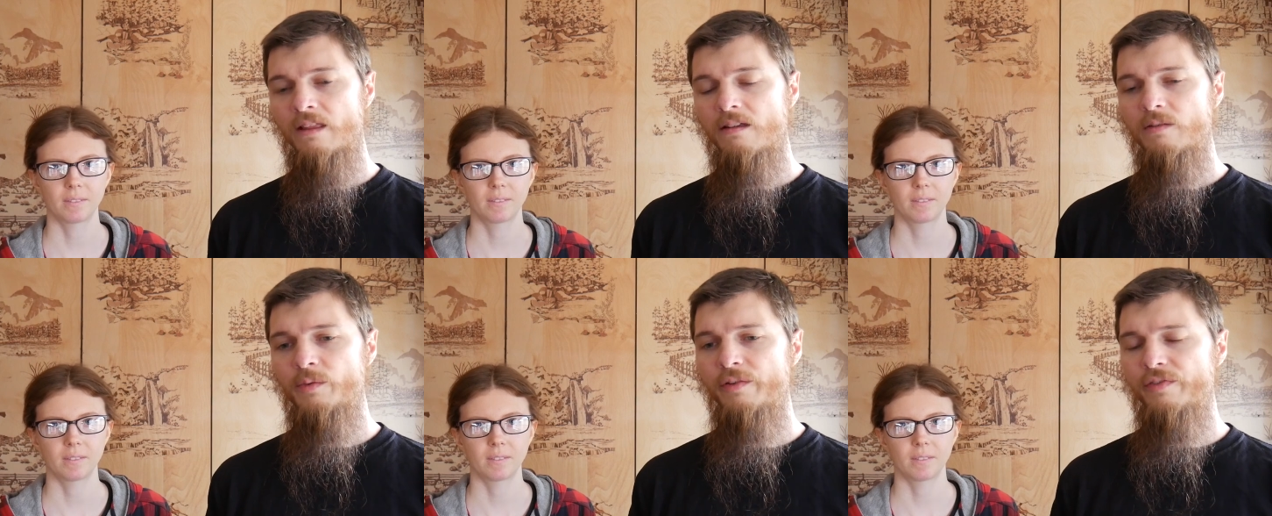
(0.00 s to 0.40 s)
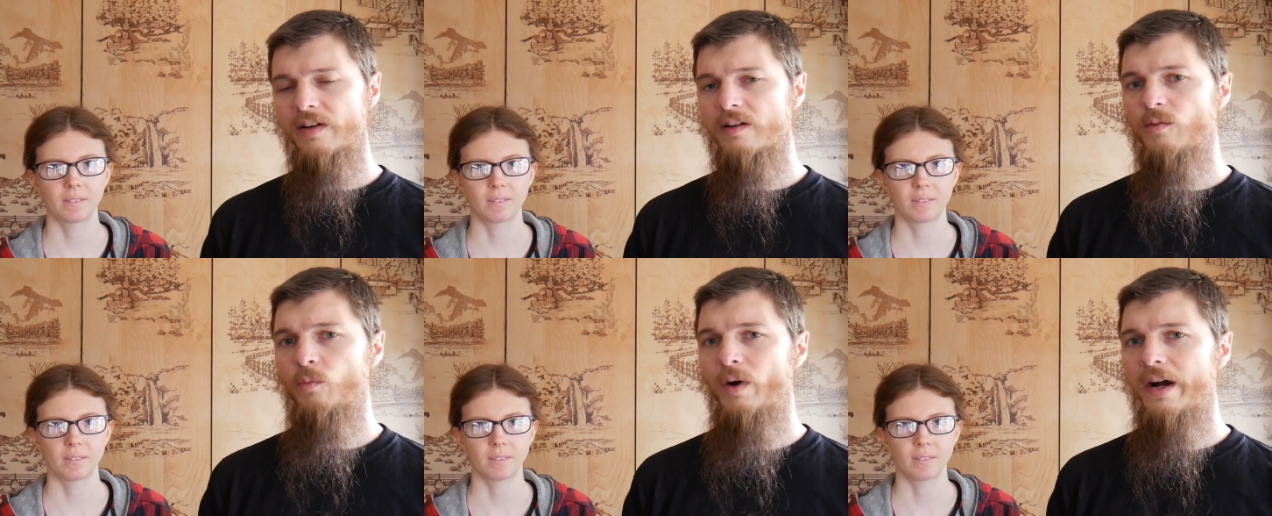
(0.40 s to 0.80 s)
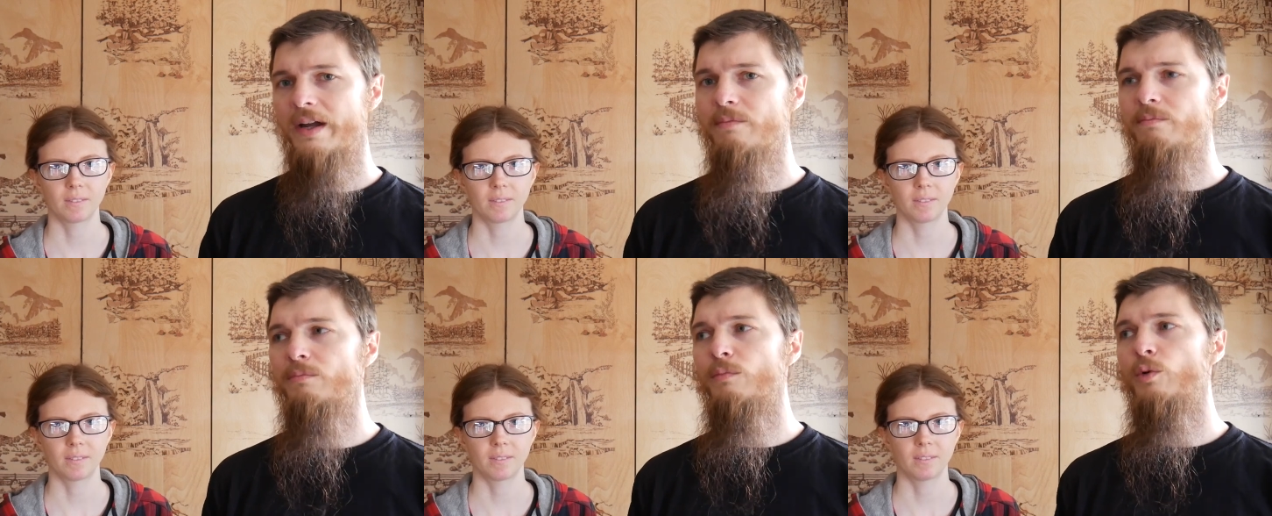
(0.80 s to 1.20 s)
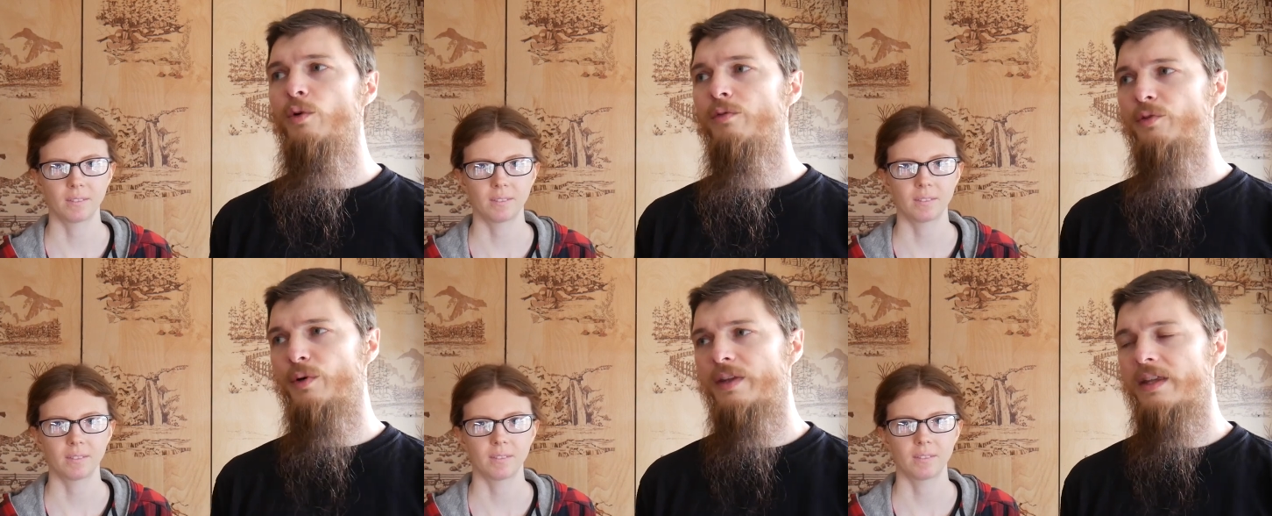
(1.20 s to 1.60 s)
Speaker 1: we figure why
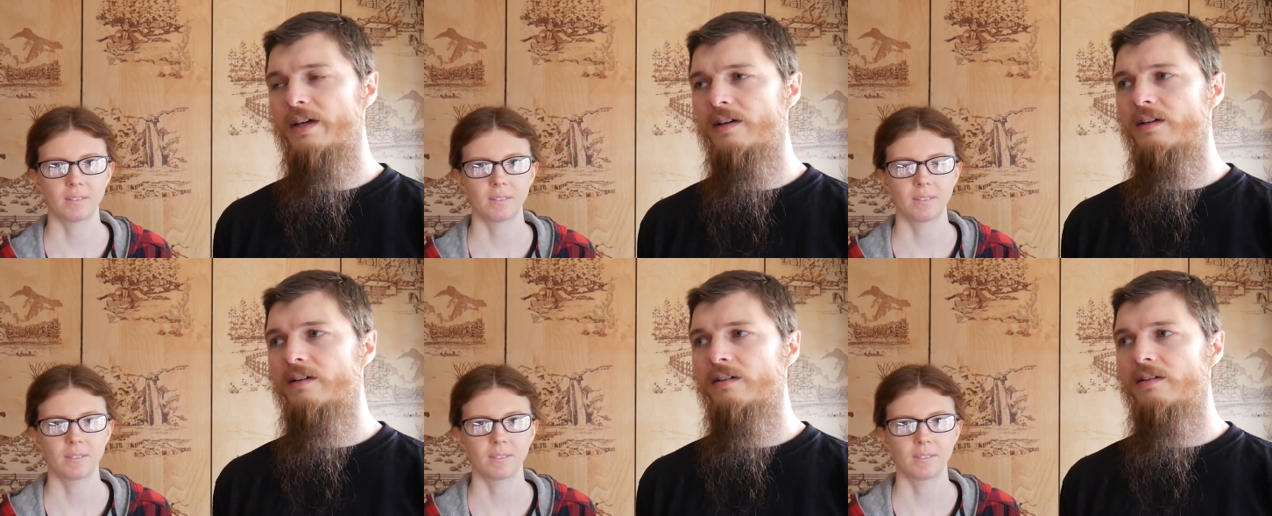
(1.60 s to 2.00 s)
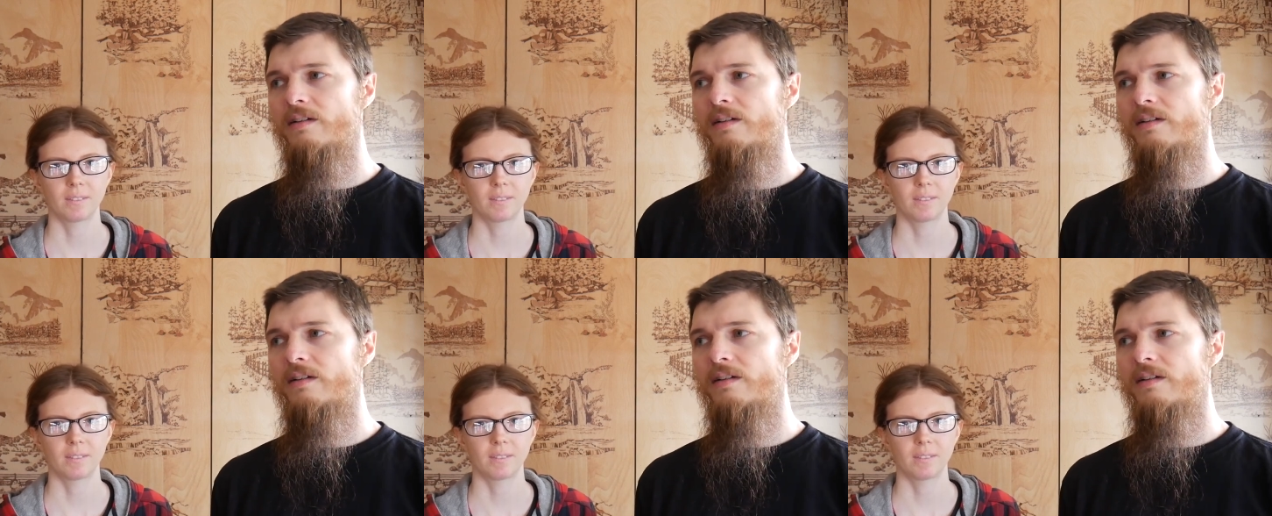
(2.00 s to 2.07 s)
move with it